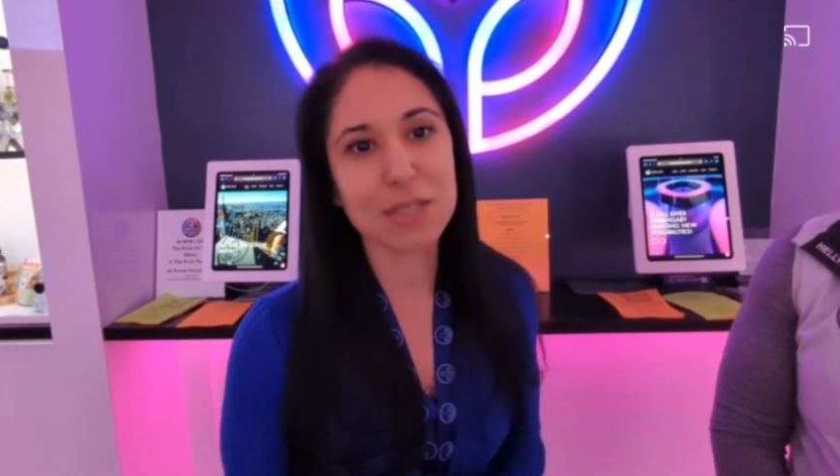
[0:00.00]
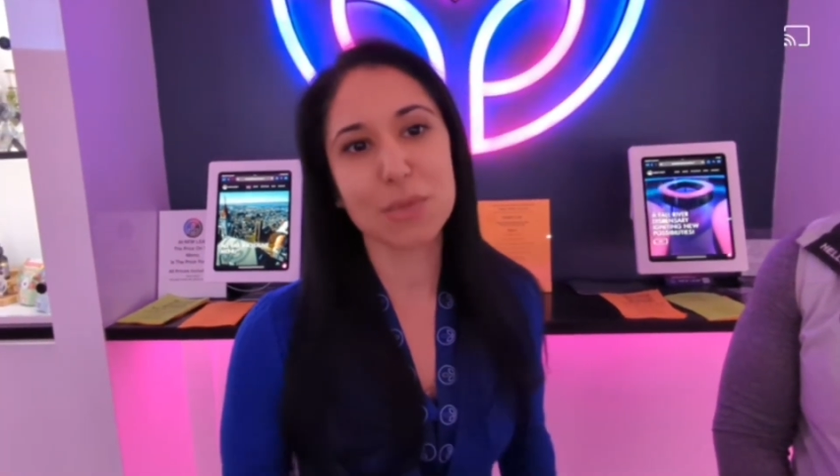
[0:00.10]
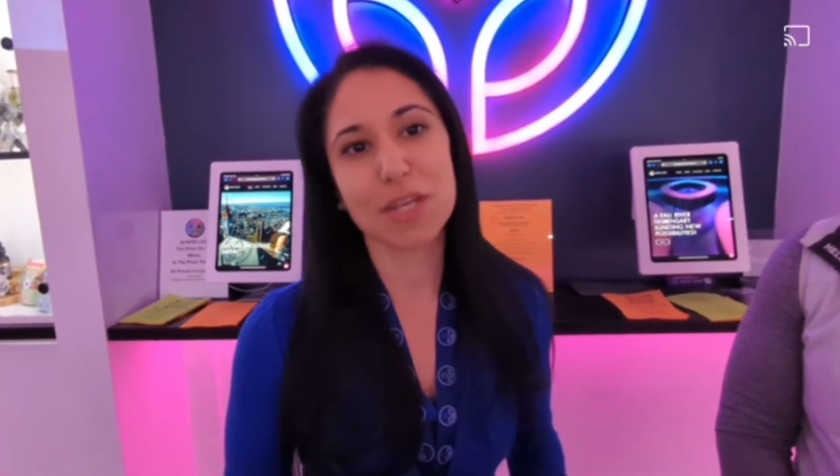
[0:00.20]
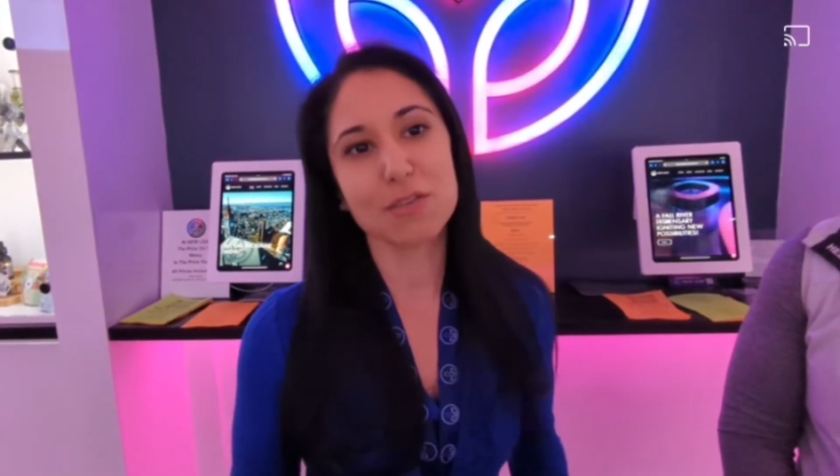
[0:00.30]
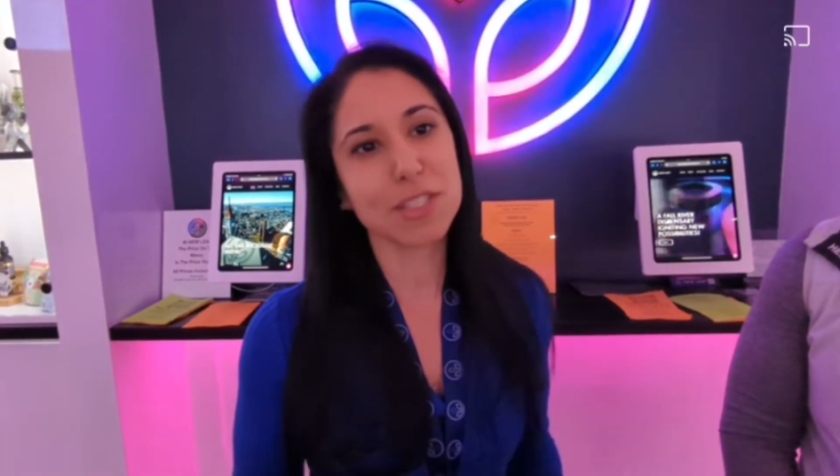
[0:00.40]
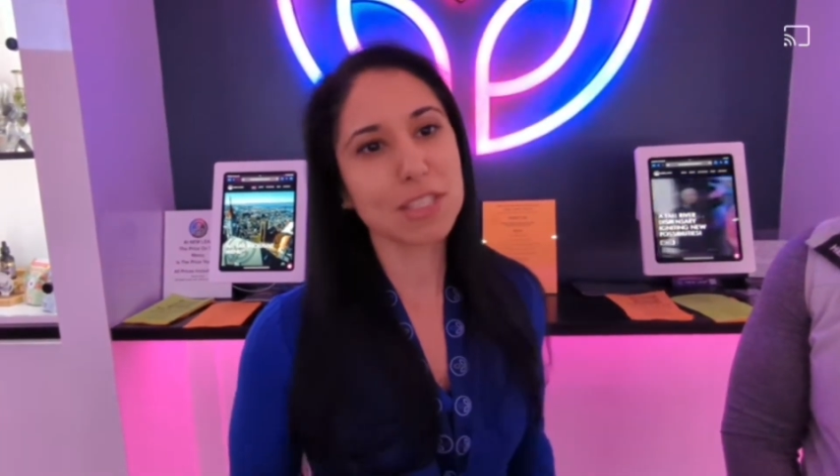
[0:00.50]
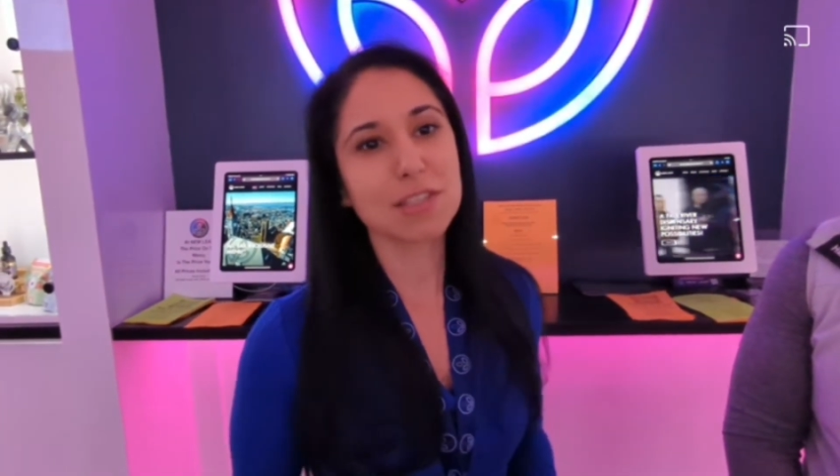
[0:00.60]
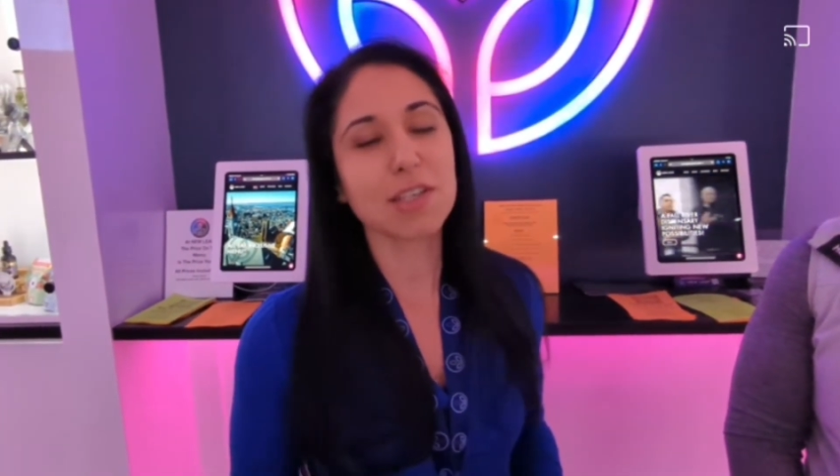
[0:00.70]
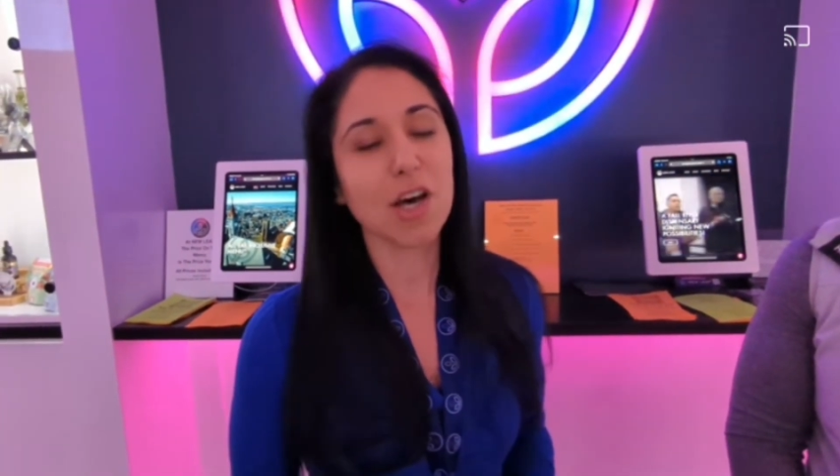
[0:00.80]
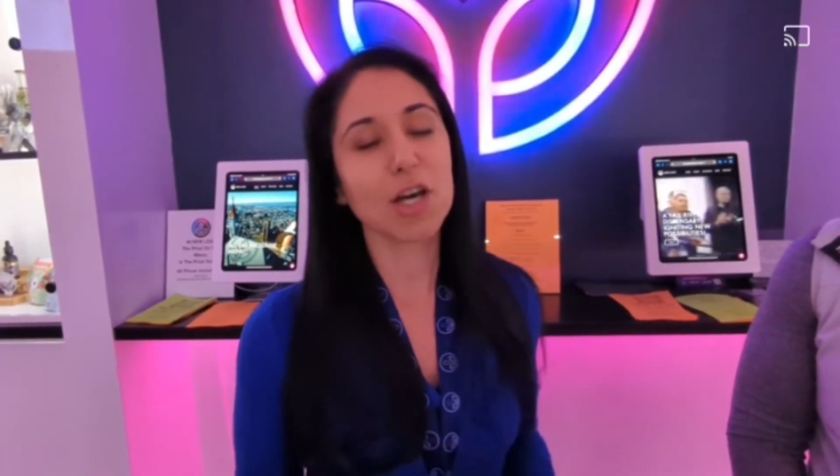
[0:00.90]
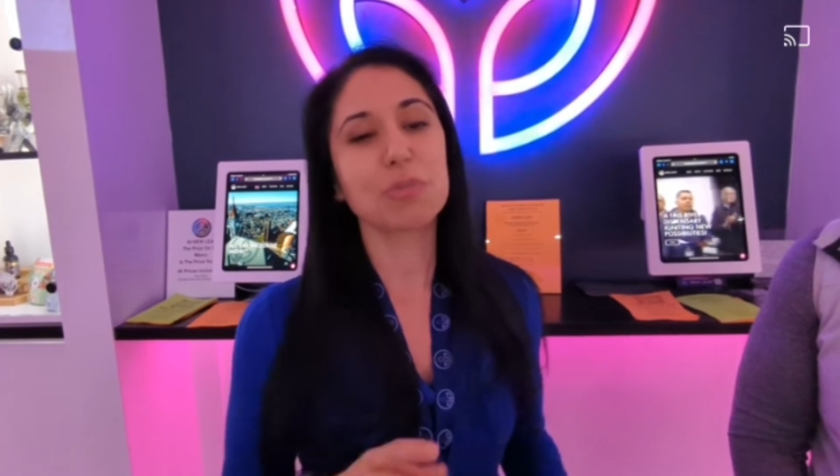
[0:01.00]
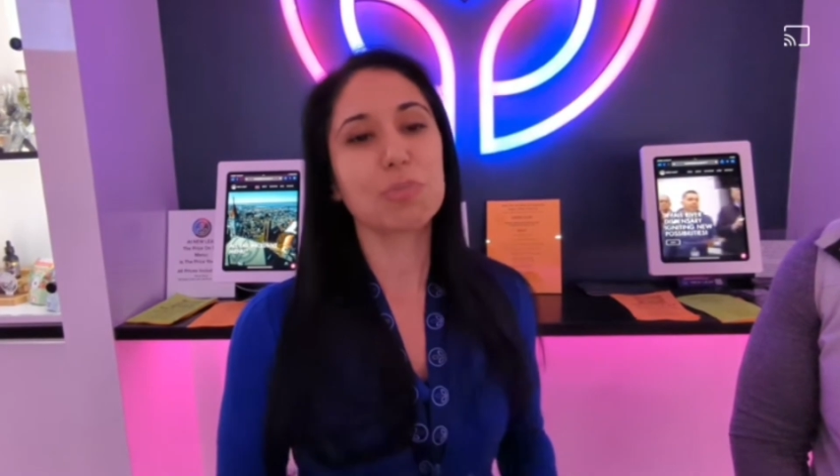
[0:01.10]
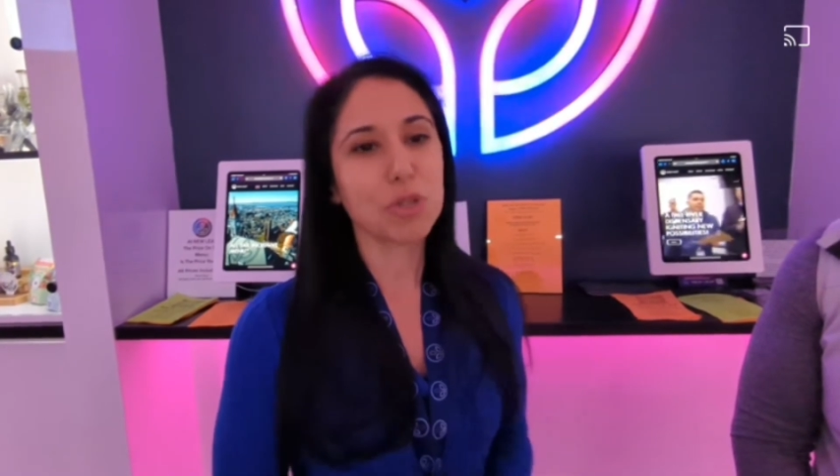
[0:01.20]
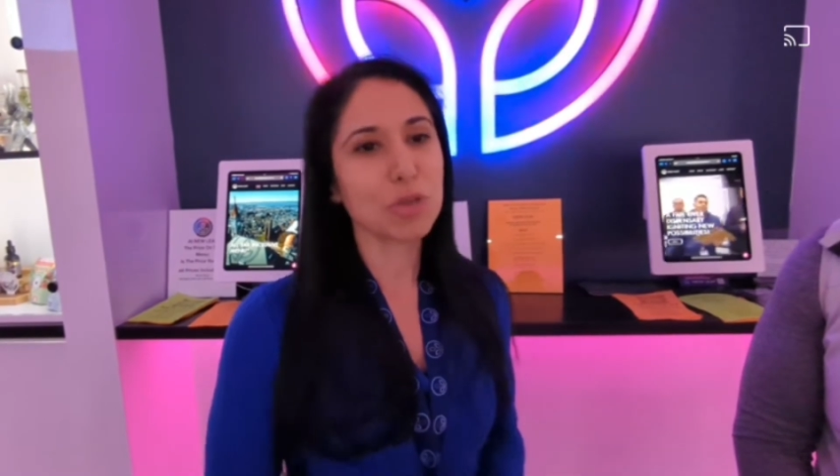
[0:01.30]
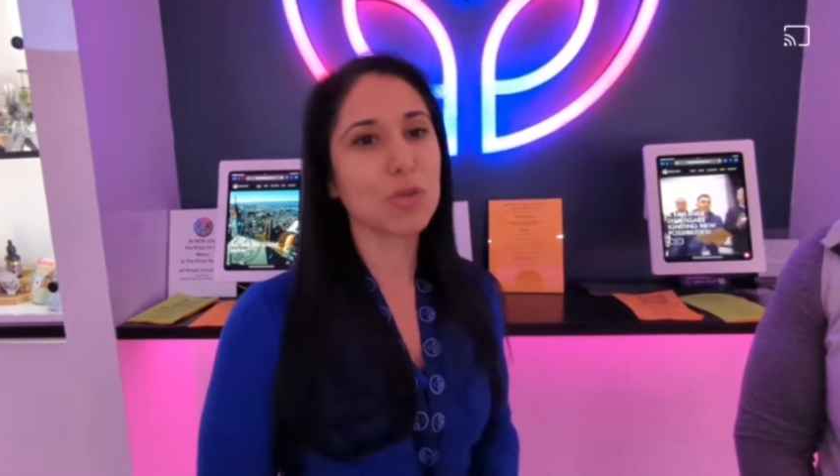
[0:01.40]
and we have deals on
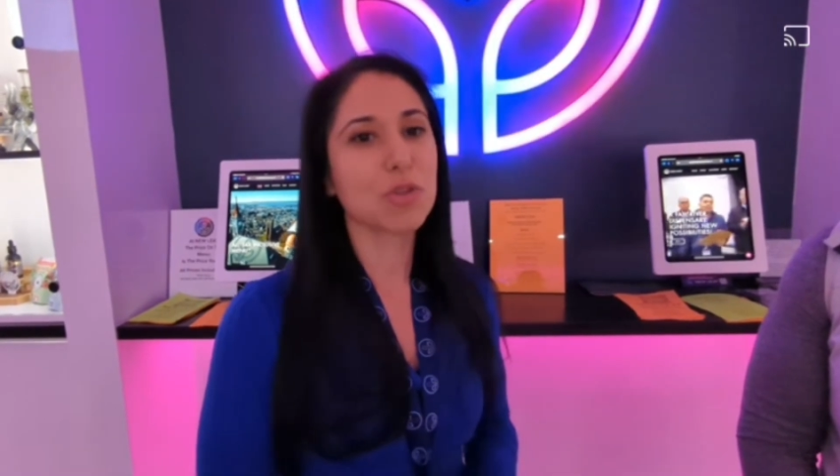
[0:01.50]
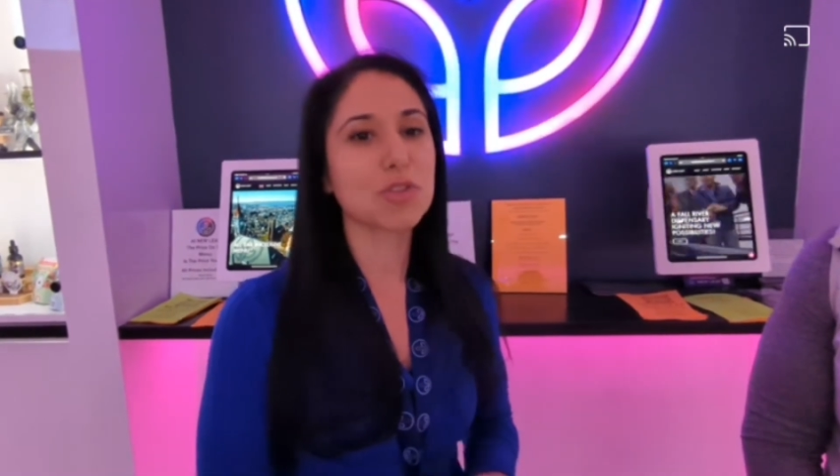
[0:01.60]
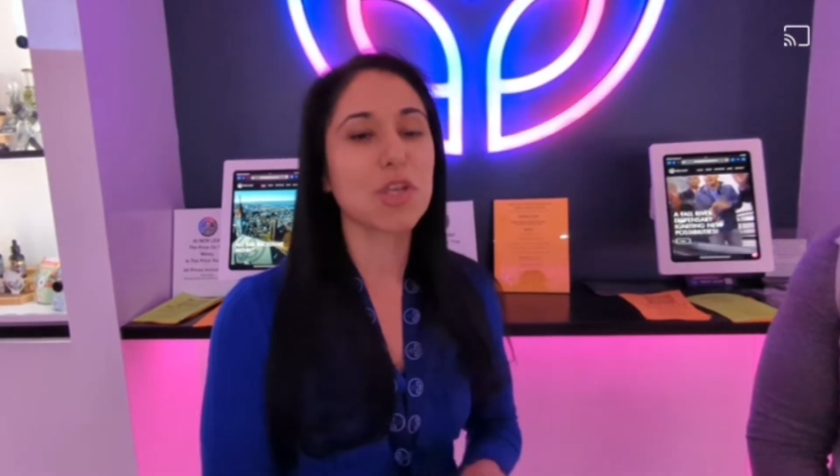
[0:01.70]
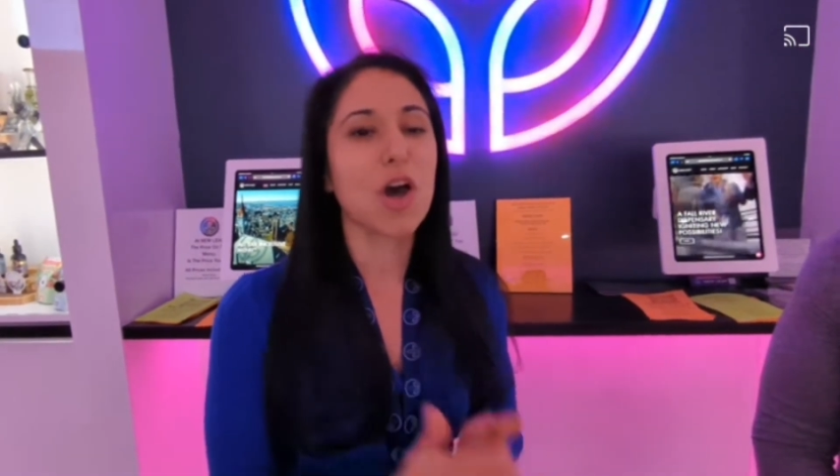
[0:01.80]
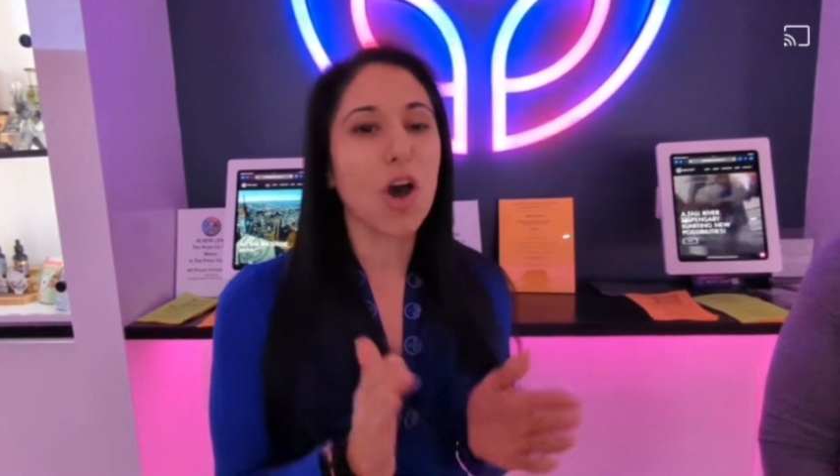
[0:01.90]
pre-rolls